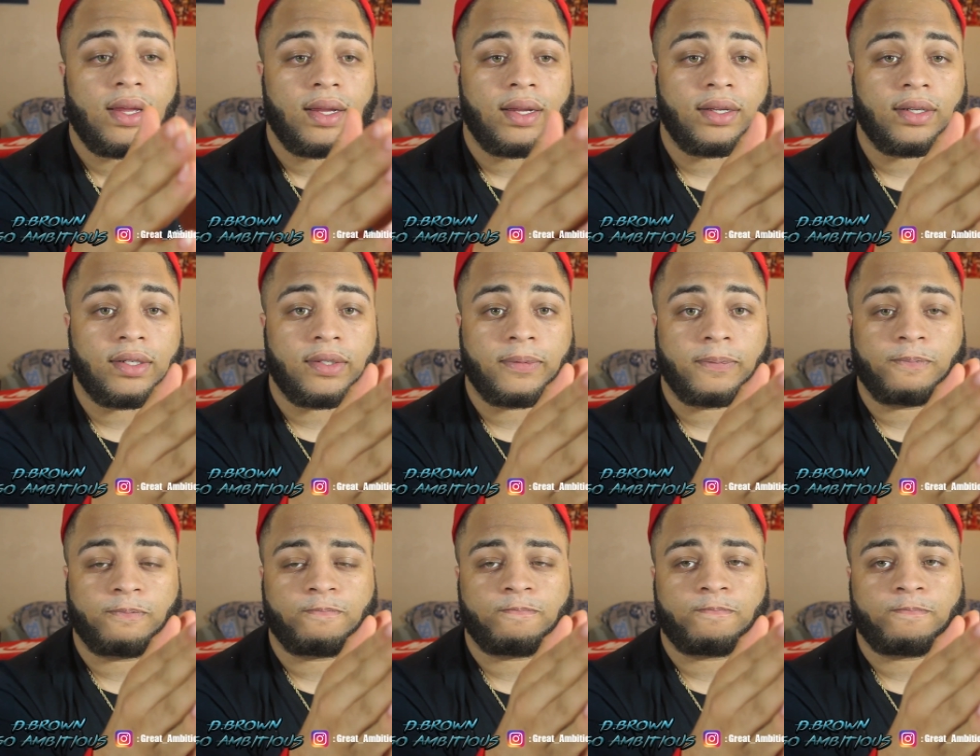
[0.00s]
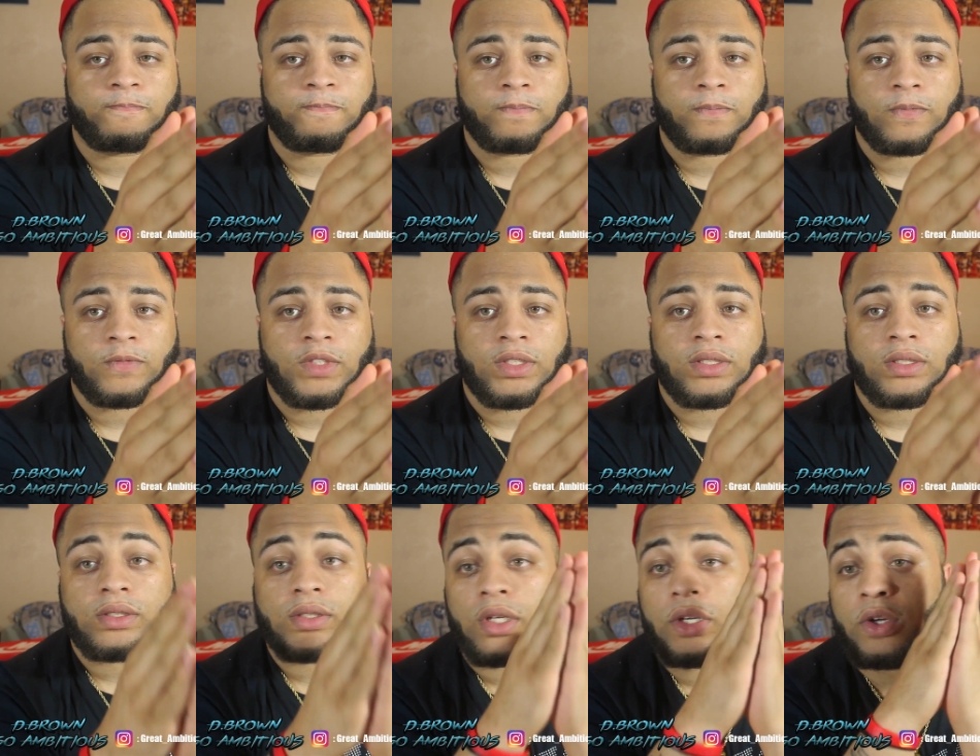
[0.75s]
Um,
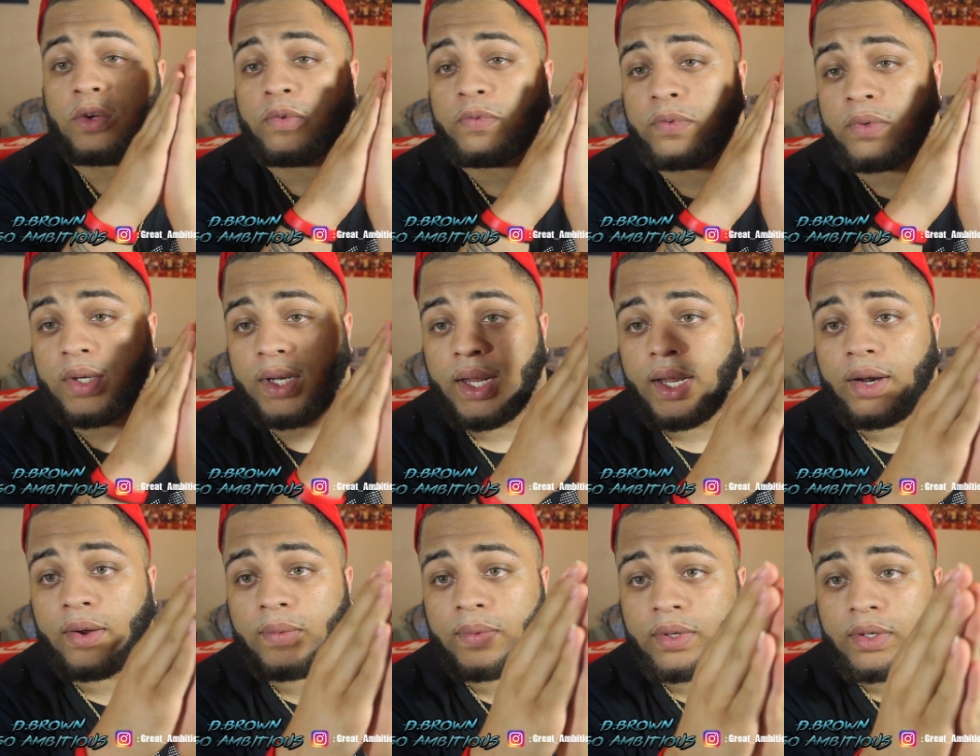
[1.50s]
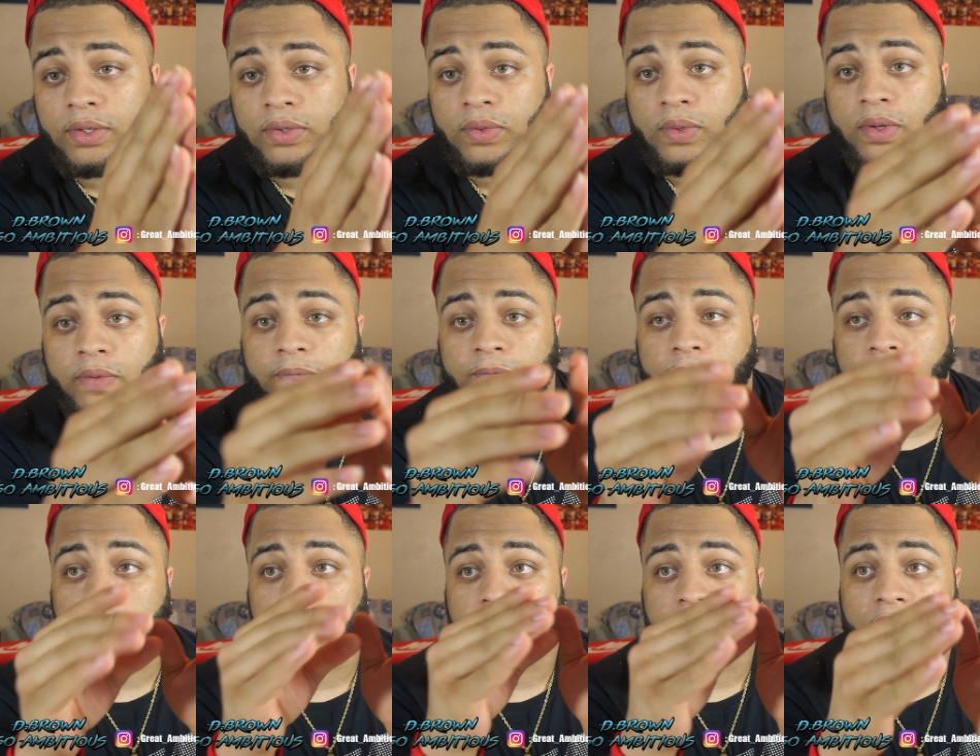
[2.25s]
so for that, I want to do a
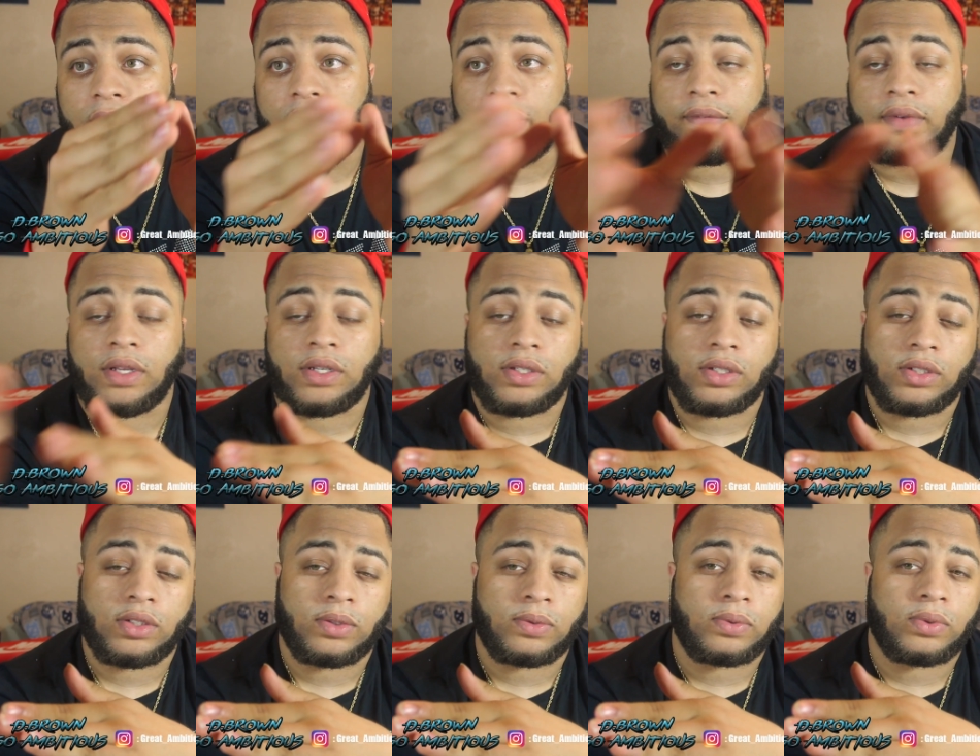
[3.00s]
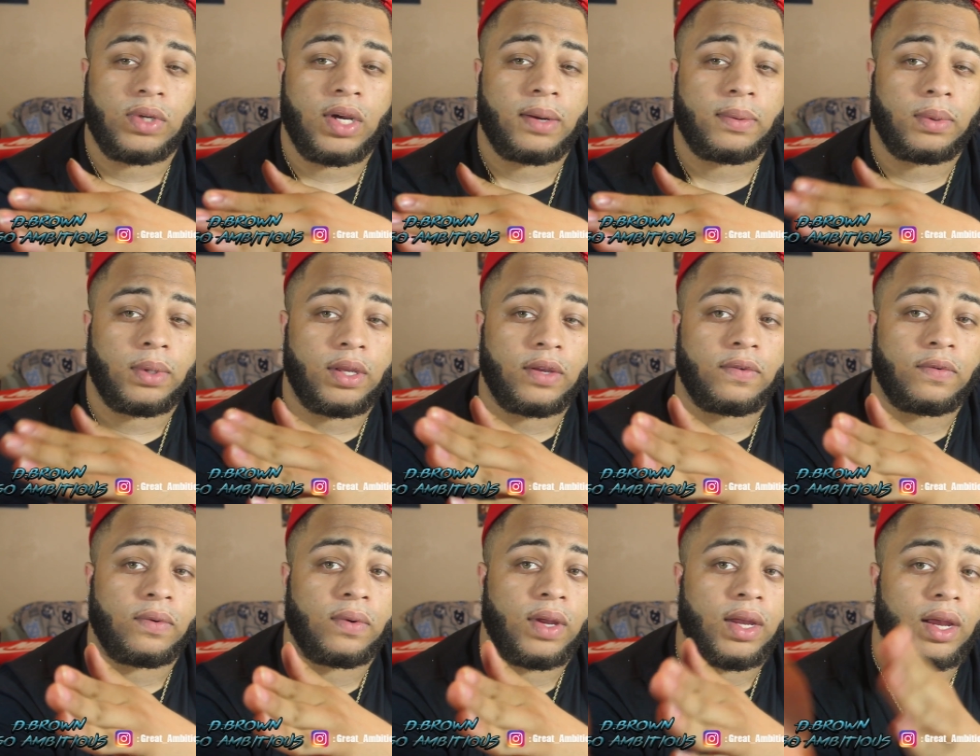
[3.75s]
500 subscriber
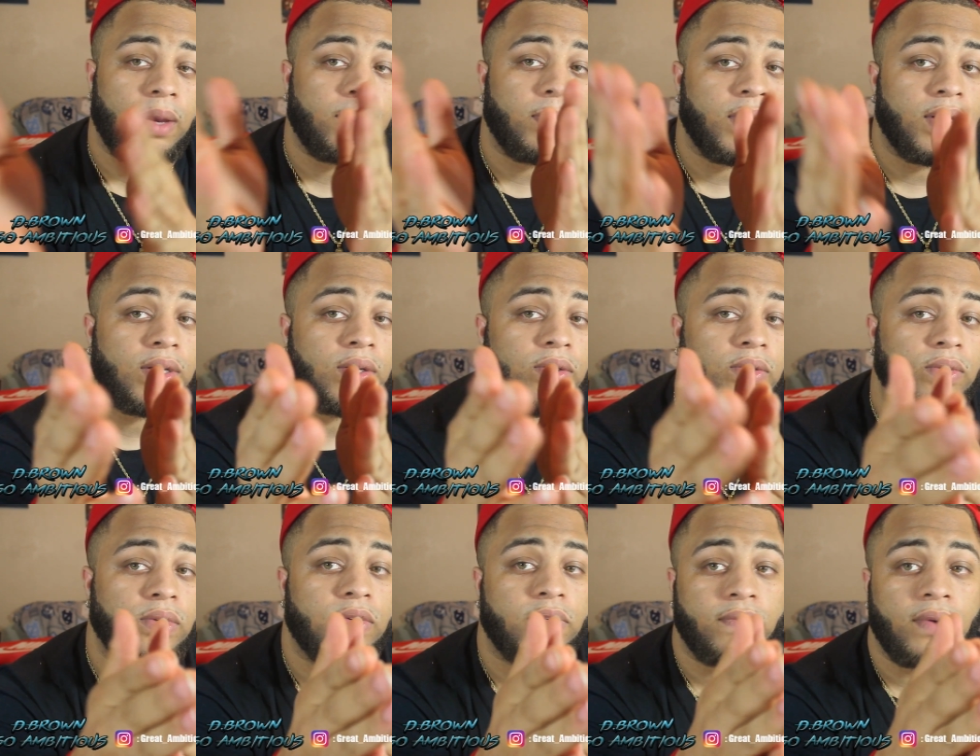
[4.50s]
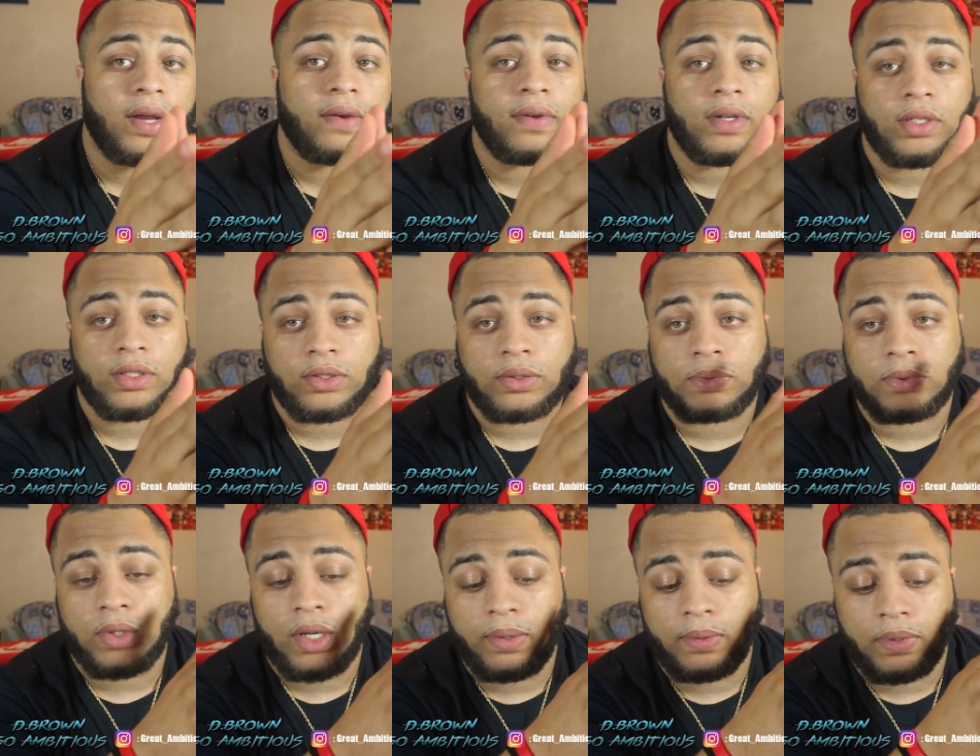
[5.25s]
giveaway. I plan on doing a 500
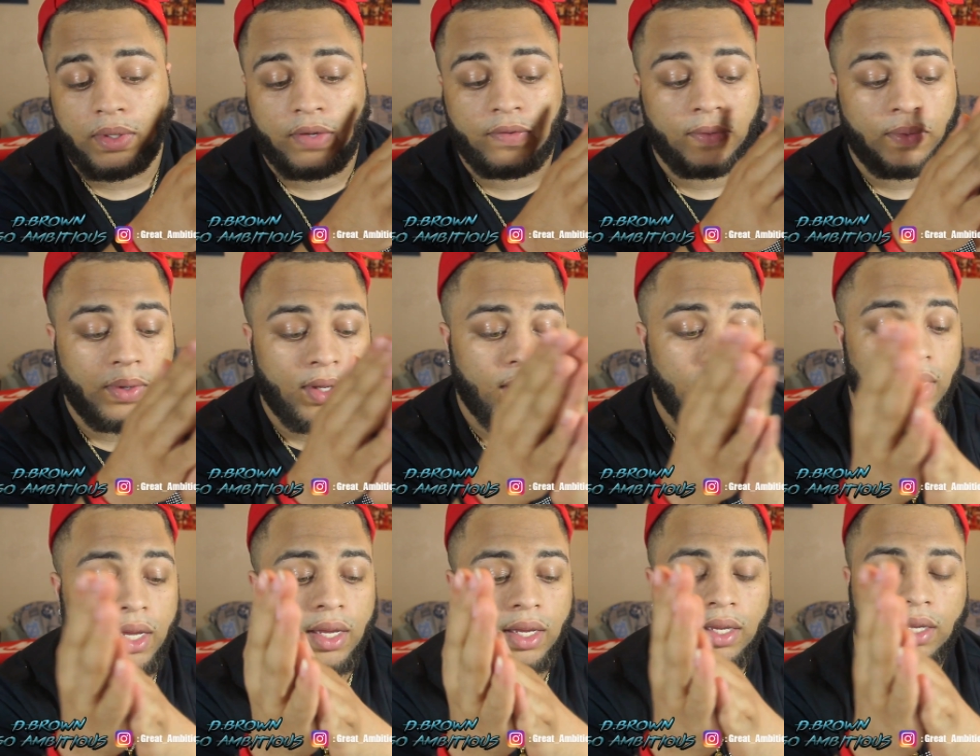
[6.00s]
subscriber giveaway.